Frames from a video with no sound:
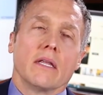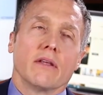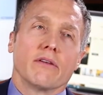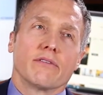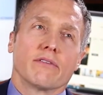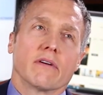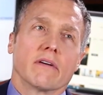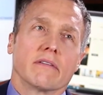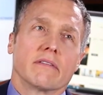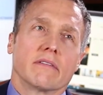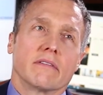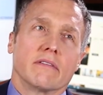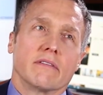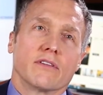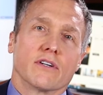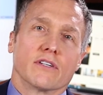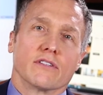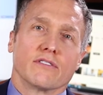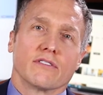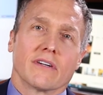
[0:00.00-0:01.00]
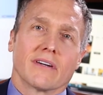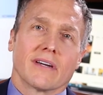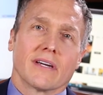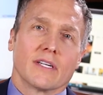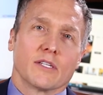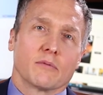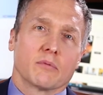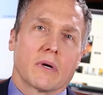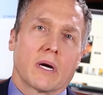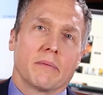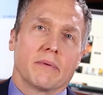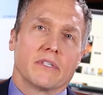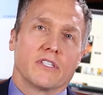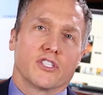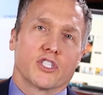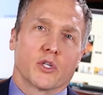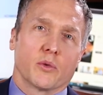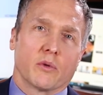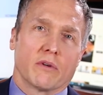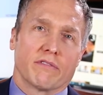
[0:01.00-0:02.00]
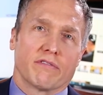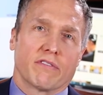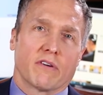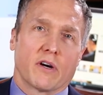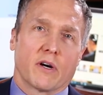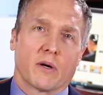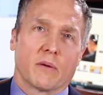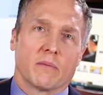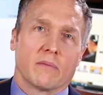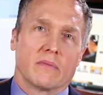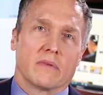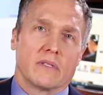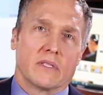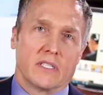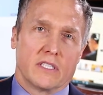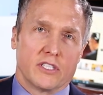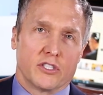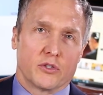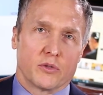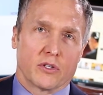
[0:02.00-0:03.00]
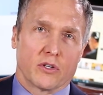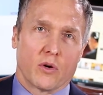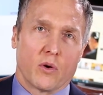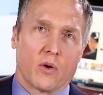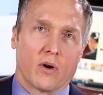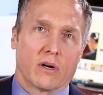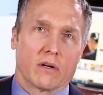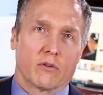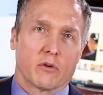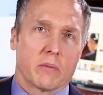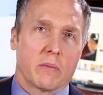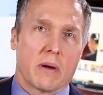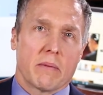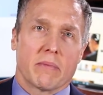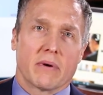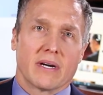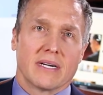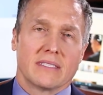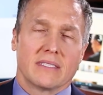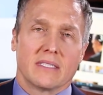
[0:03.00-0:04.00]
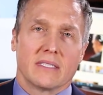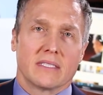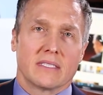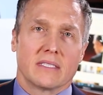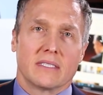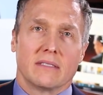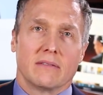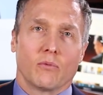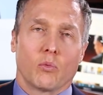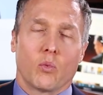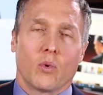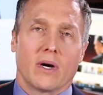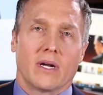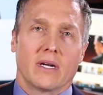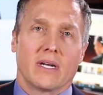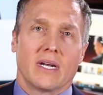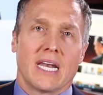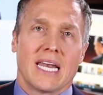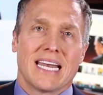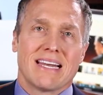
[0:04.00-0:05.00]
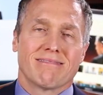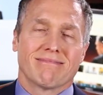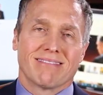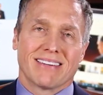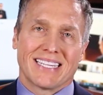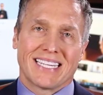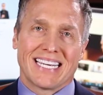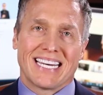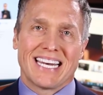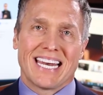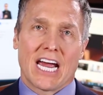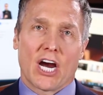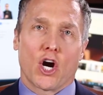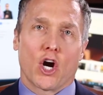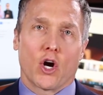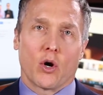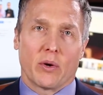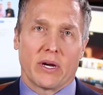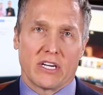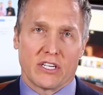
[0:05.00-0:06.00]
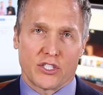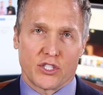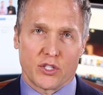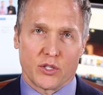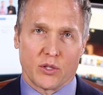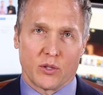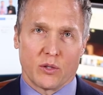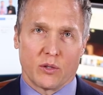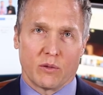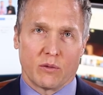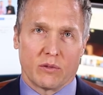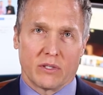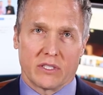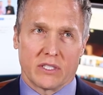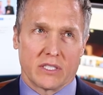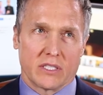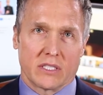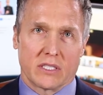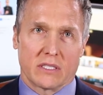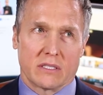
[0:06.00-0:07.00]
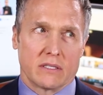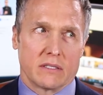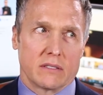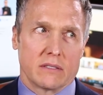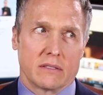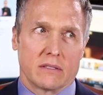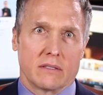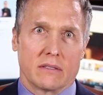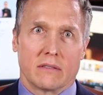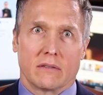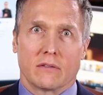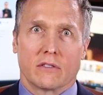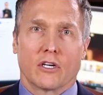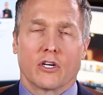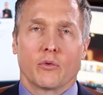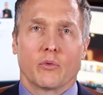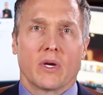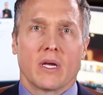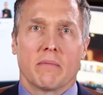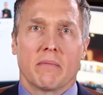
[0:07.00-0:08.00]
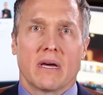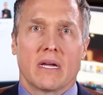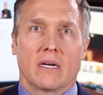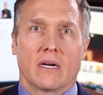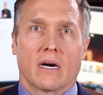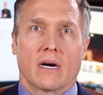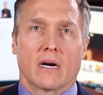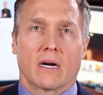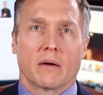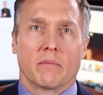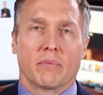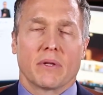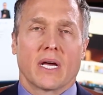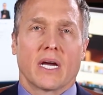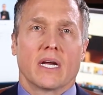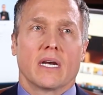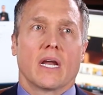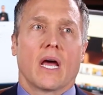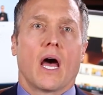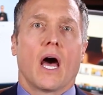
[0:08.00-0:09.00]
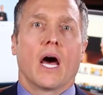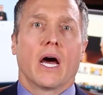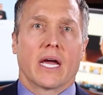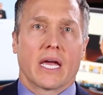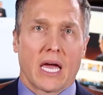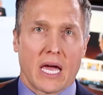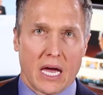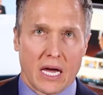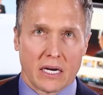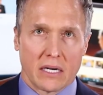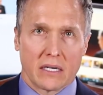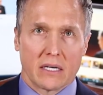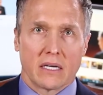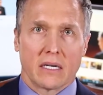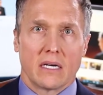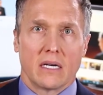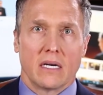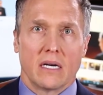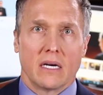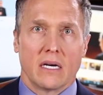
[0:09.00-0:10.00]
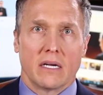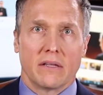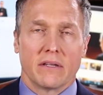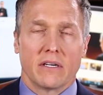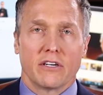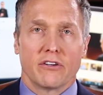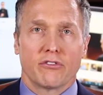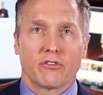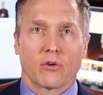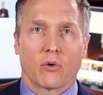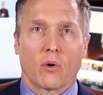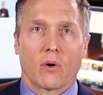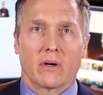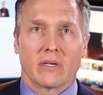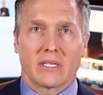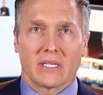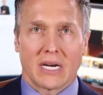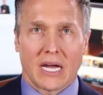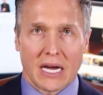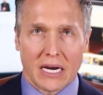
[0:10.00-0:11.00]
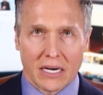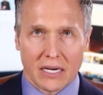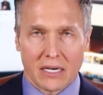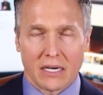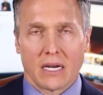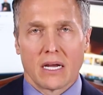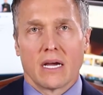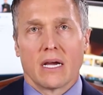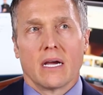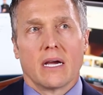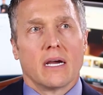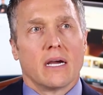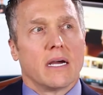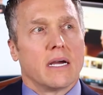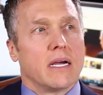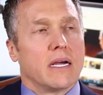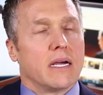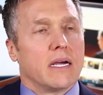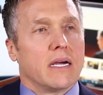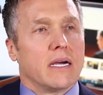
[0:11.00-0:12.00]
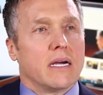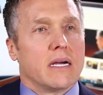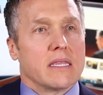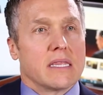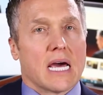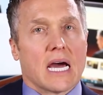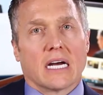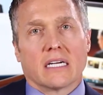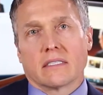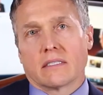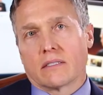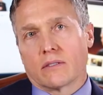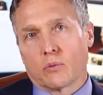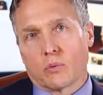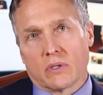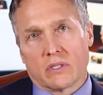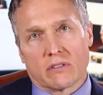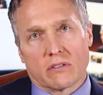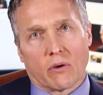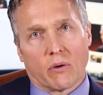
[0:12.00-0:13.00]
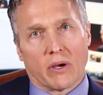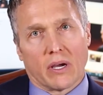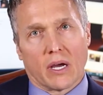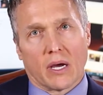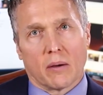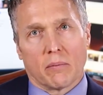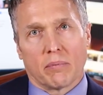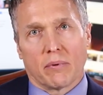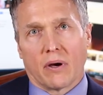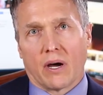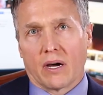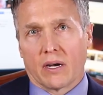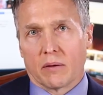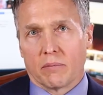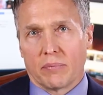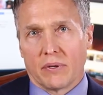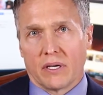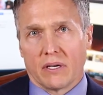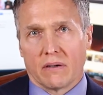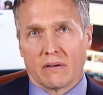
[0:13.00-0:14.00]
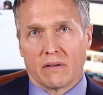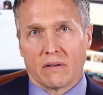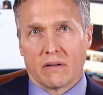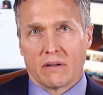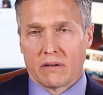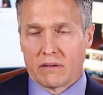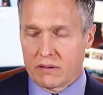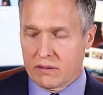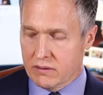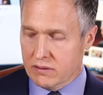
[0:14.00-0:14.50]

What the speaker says: the Third Circuit is probably just going to affirm the district court. Remember, it's this one really narrow issue, which is, can we amend our complaint again? And the district court denied it. That's what's going up on appeal.